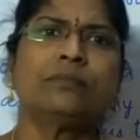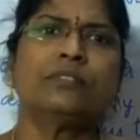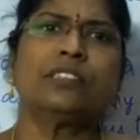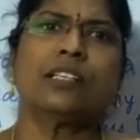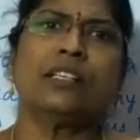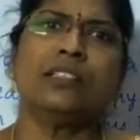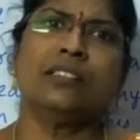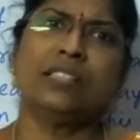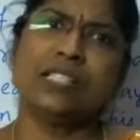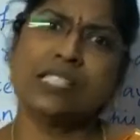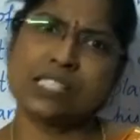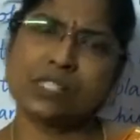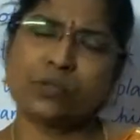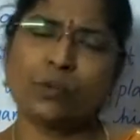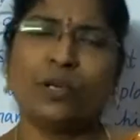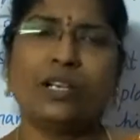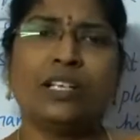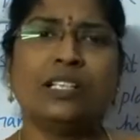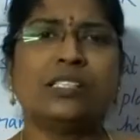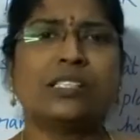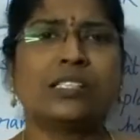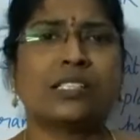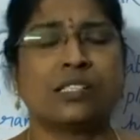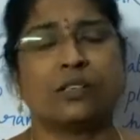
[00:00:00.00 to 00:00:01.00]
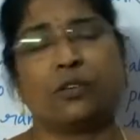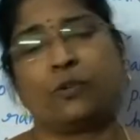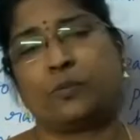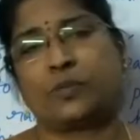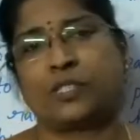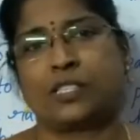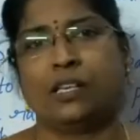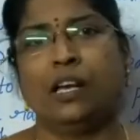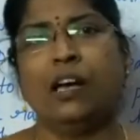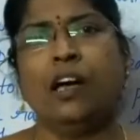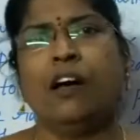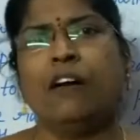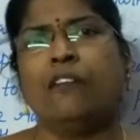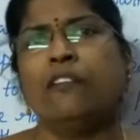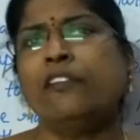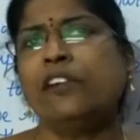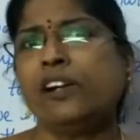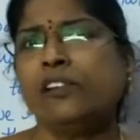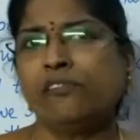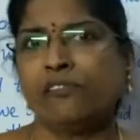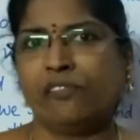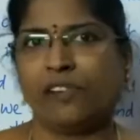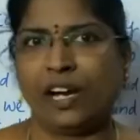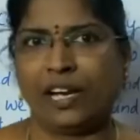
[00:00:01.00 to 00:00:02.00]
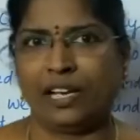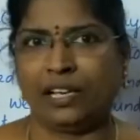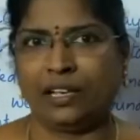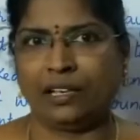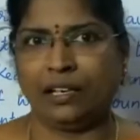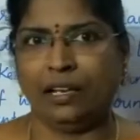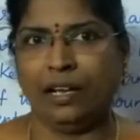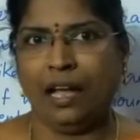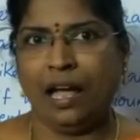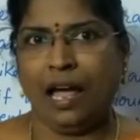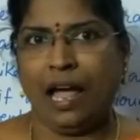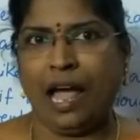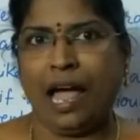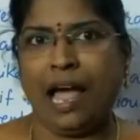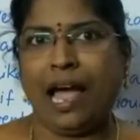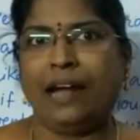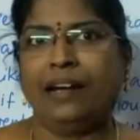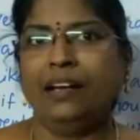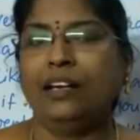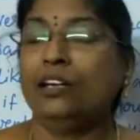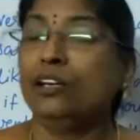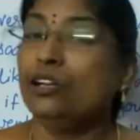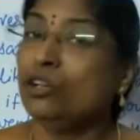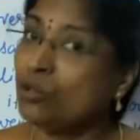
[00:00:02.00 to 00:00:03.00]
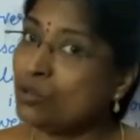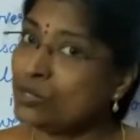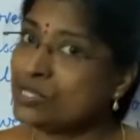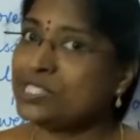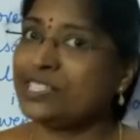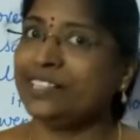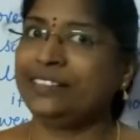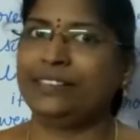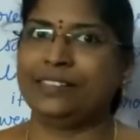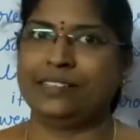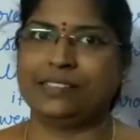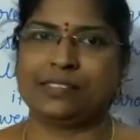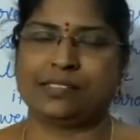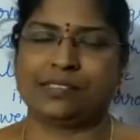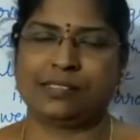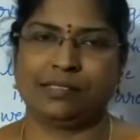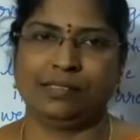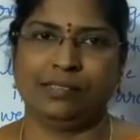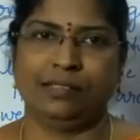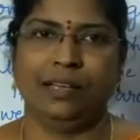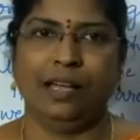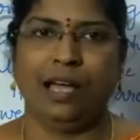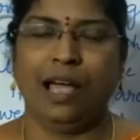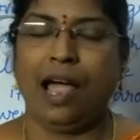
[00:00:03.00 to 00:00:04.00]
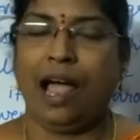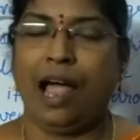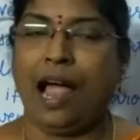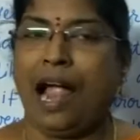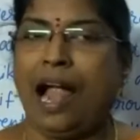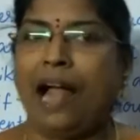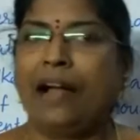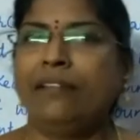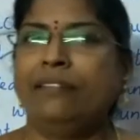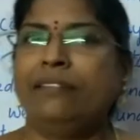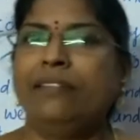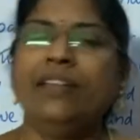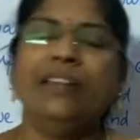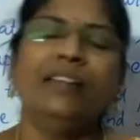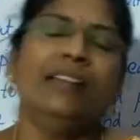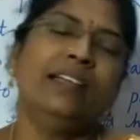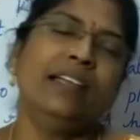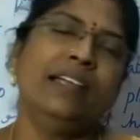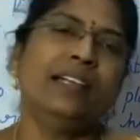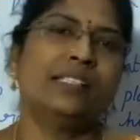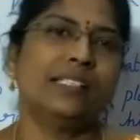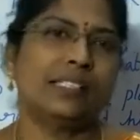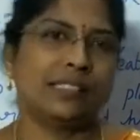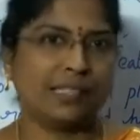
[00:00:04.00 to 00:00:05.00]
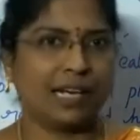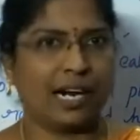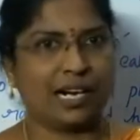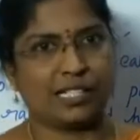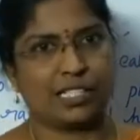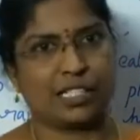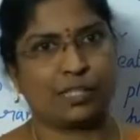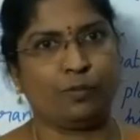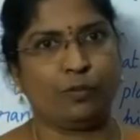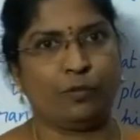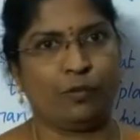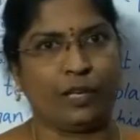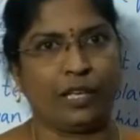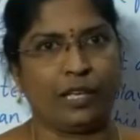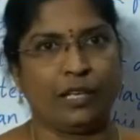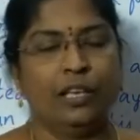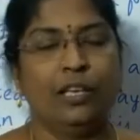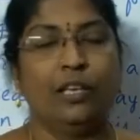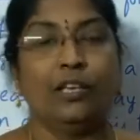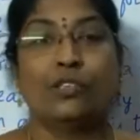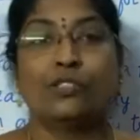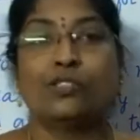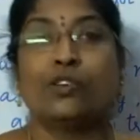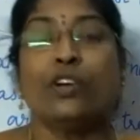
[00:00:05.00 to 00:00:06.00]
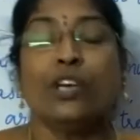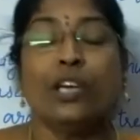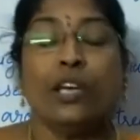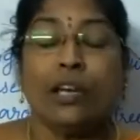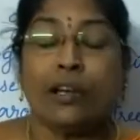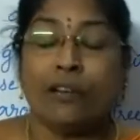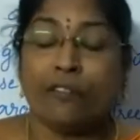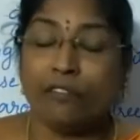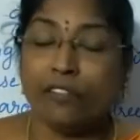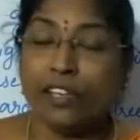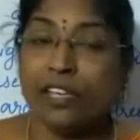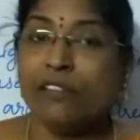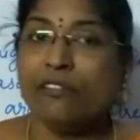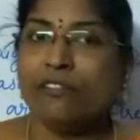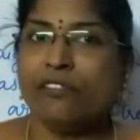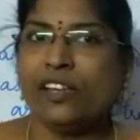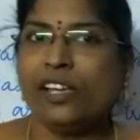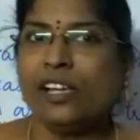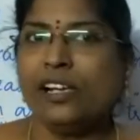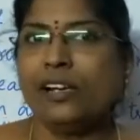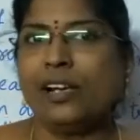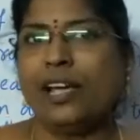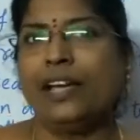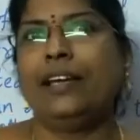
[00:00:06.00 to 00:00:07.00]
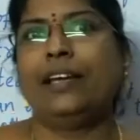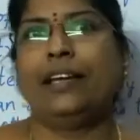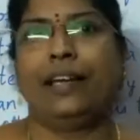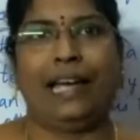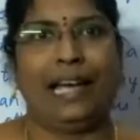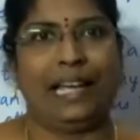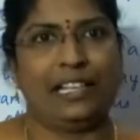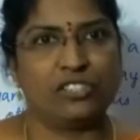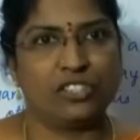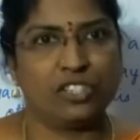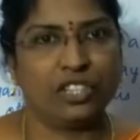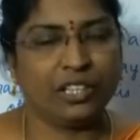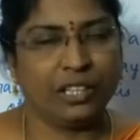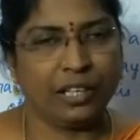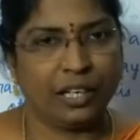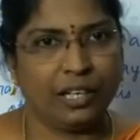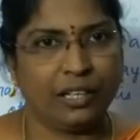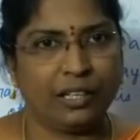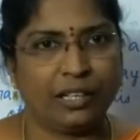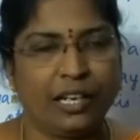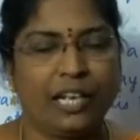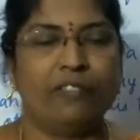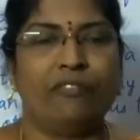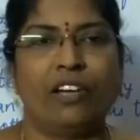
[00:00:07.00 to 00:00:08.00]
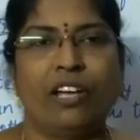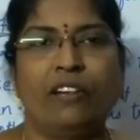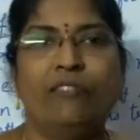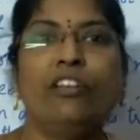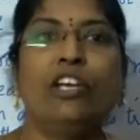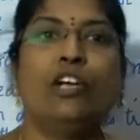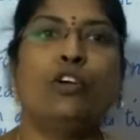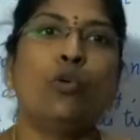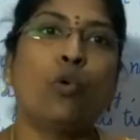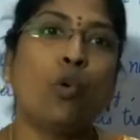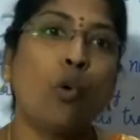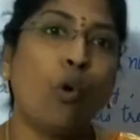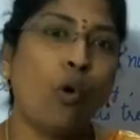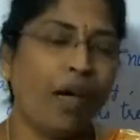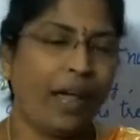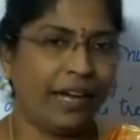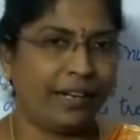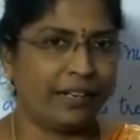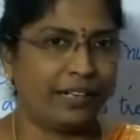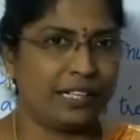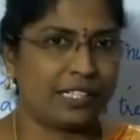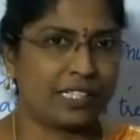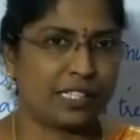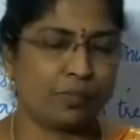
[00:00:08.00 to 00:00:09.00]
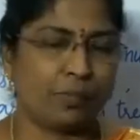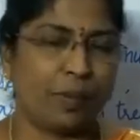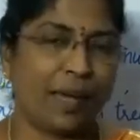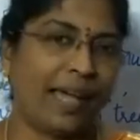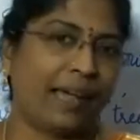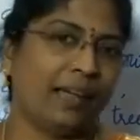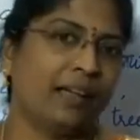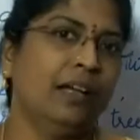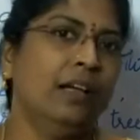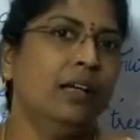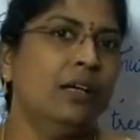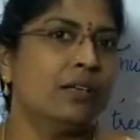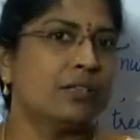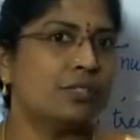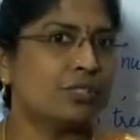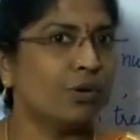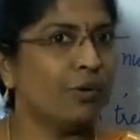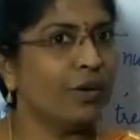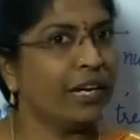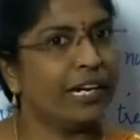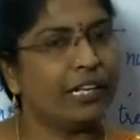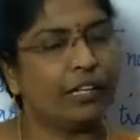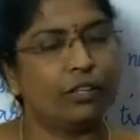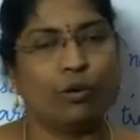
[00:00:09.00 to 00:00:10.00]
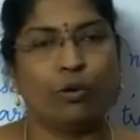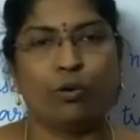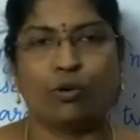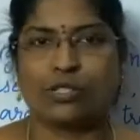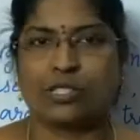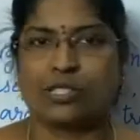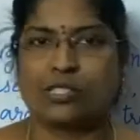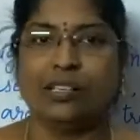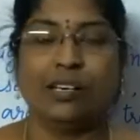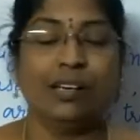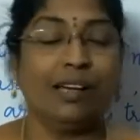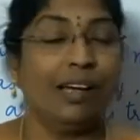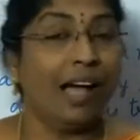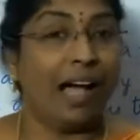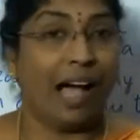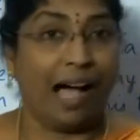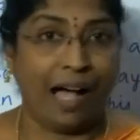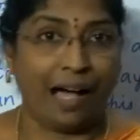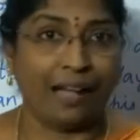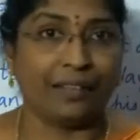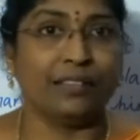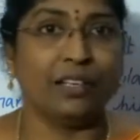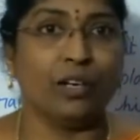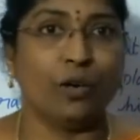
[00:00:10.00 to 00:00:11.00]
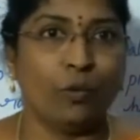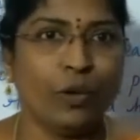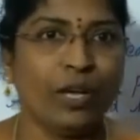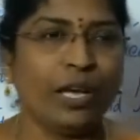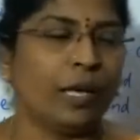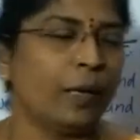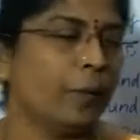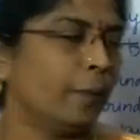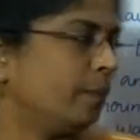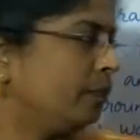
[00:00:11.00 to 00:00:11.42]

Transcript: the squirrel stops for a while and looks at us and then it starts moving. So we feel like catching it, and when we go at its back, so it goes the other way.